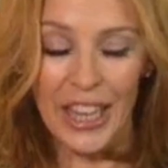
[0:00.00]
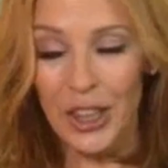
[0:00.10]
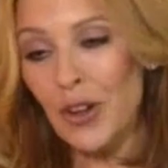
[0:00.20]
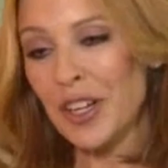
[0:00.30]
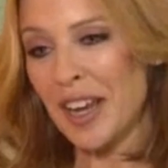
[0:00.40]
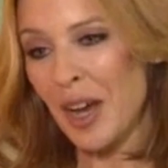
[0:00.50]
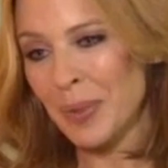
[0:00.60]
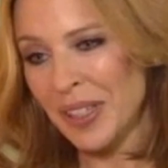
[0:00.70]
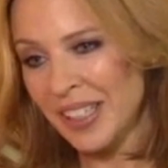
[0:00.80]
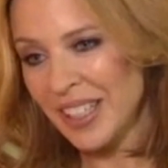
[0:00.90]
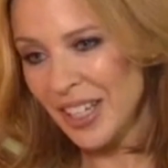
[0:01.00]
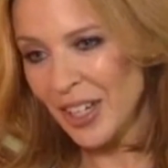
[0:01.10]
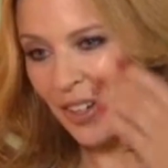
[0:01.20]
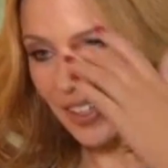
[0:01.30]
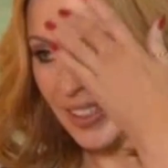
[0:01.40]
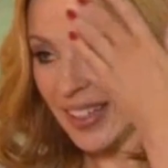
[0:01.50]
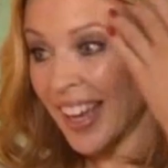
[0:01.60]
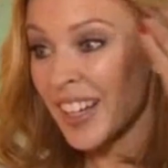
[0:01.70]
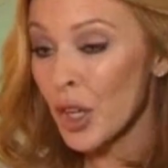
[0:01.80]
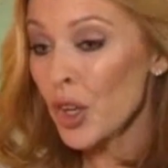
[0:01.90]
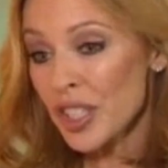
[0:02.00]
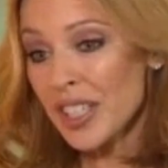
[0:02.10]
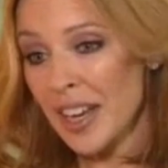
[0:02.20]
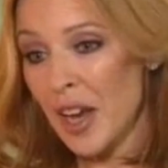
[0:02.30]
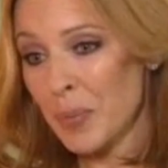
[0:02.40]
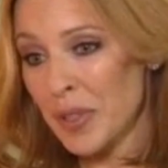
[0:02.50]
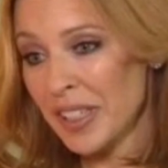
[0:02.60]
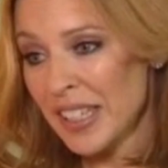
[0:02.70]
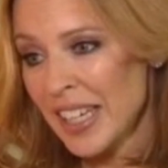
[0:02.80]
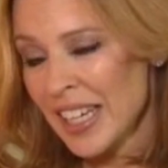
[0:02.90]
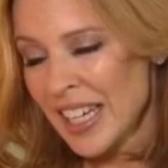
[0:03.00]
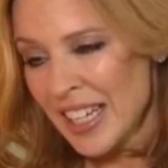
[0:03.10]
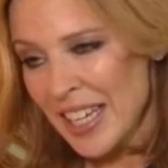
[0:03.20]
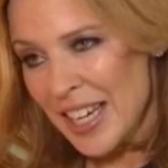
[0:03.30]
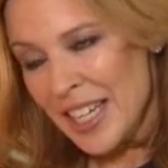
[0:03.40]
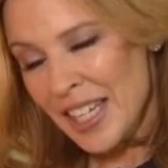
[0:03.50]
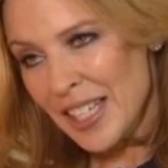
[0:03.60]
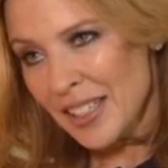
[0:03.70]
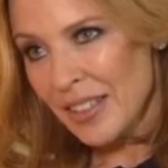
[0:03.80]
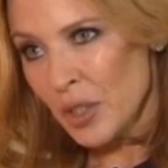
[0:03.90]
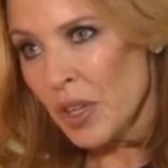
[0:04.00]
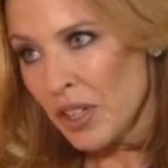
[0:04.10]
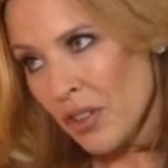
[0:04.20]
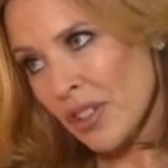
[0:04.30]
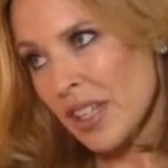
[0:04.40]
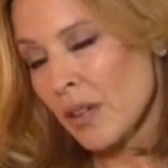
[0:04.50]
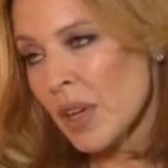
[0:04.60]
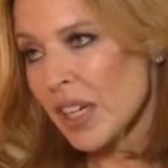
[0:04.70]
A lot can happen in a year, and, and a lot did happen in 2013